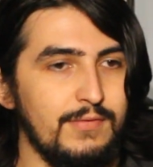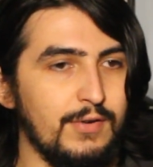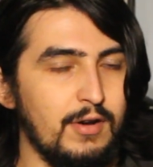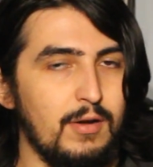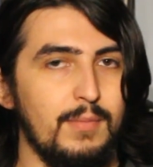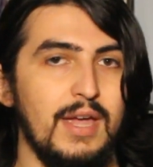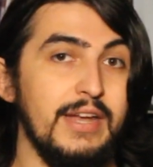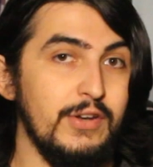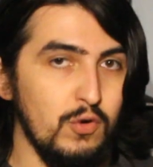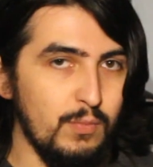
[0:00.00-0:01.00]
from
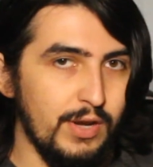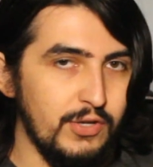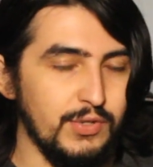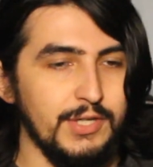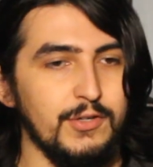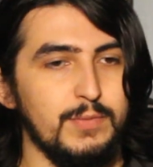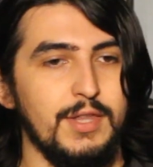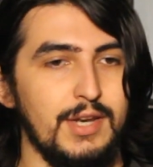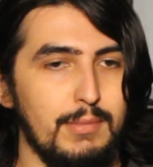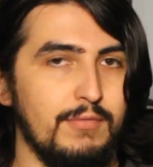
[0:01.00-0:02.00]
a new patron that goes by
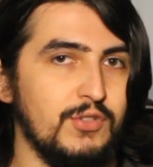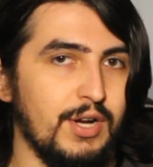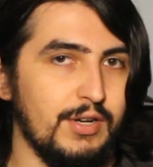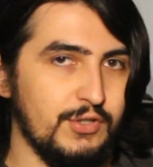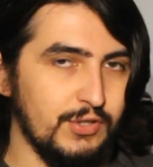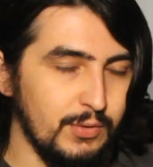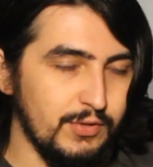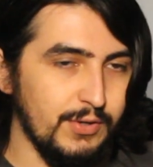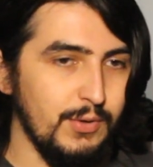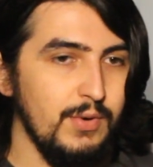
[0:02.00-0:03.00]
the name of Josh
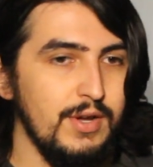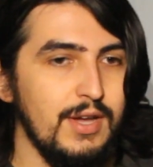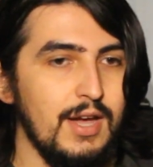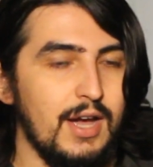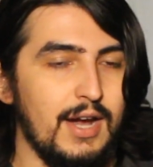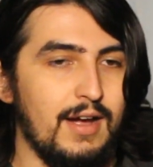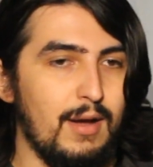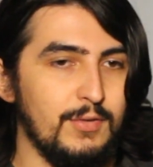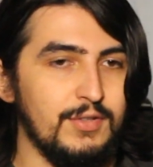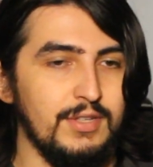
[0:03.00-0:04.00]
Soto. I
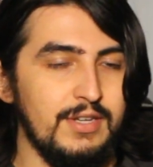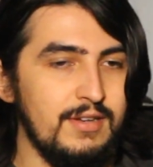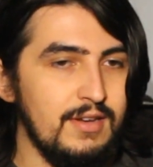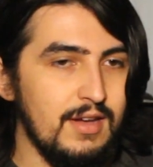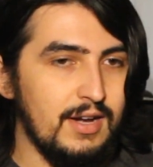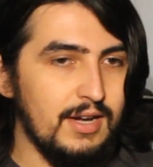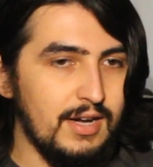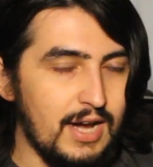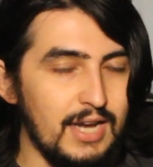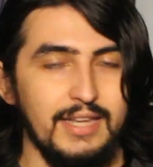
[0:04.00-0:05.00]
obviously
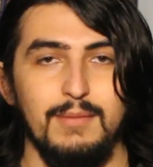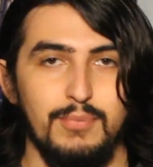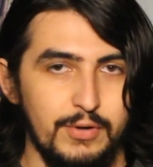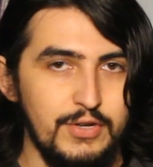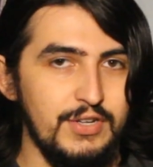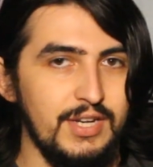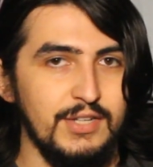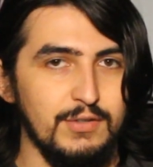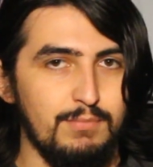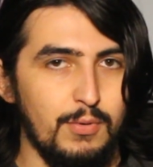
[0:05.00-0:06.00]
highly appreciate
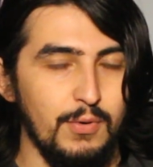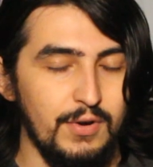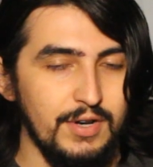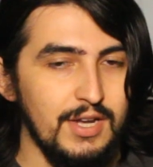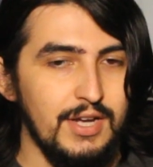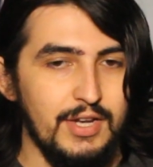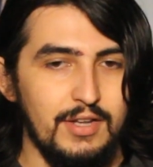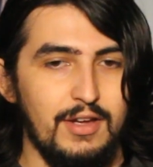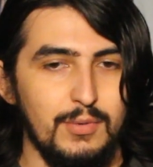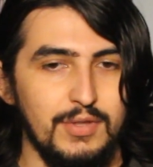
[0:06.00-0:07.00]
his support
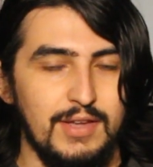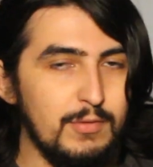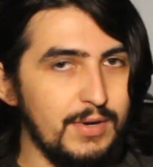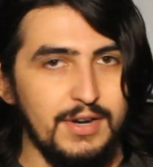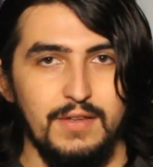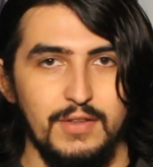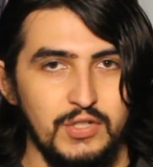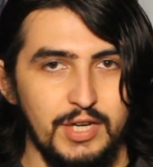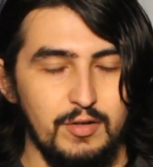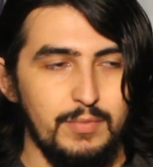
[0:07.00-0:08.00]
along with everybody on the
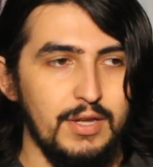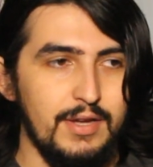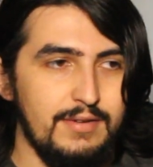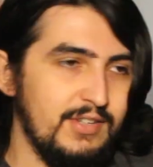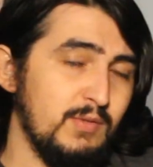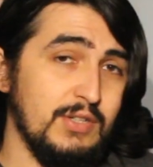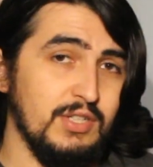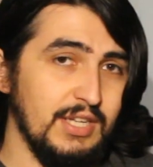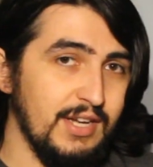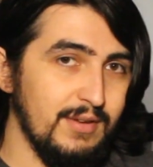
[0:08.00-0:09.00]
channel, but
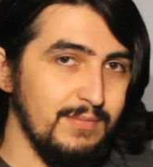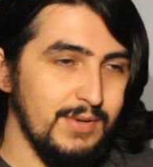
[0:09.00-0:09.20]
especially him